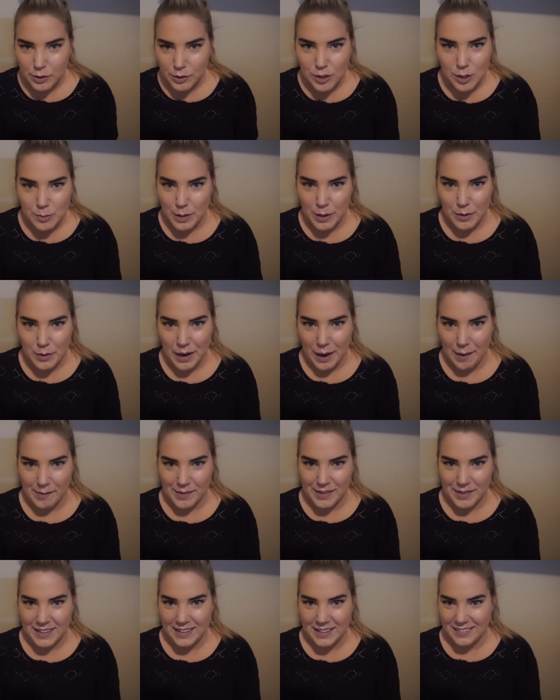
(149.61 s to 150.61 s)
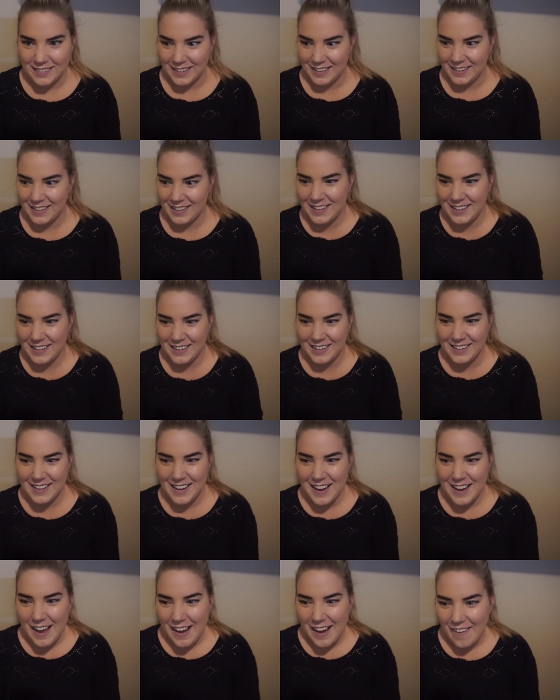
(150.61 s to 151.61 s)
learned to be okay with it. Like,
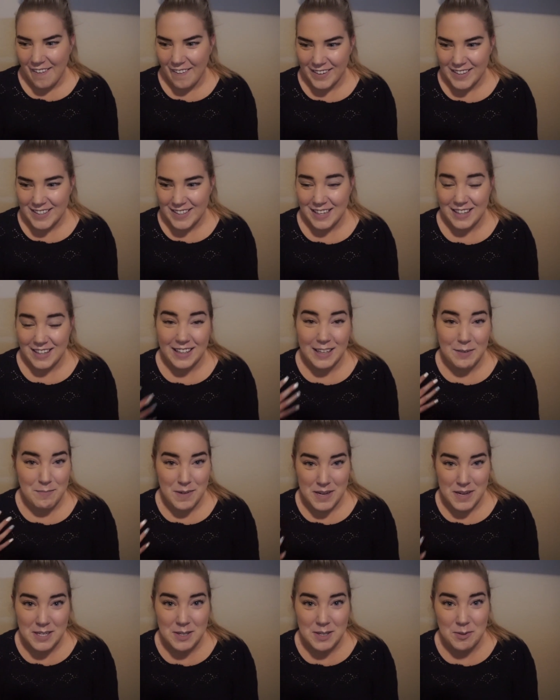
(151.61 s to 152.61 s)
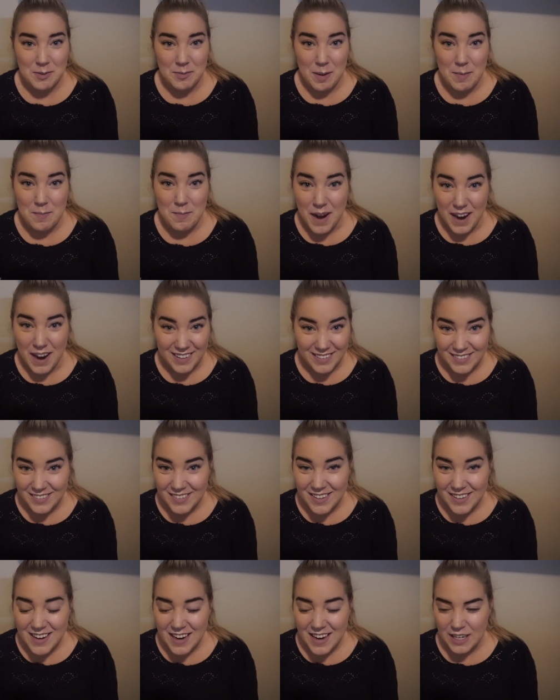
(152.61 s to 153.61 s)
honestly, I think it messes with my mind a
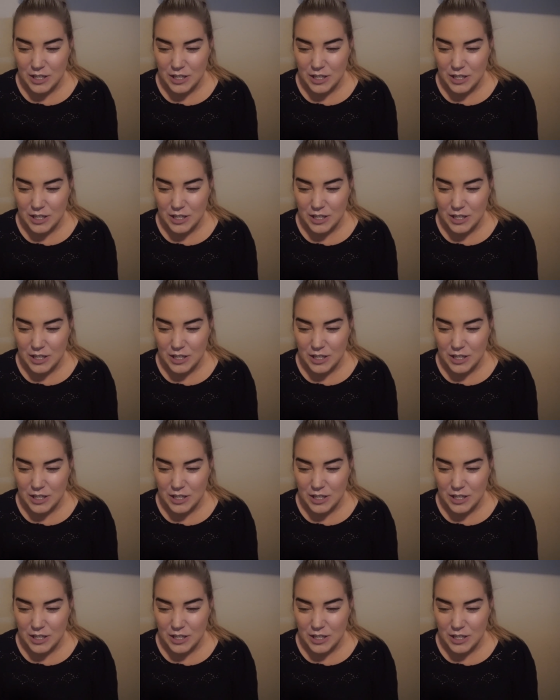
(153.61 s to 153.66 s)
lot.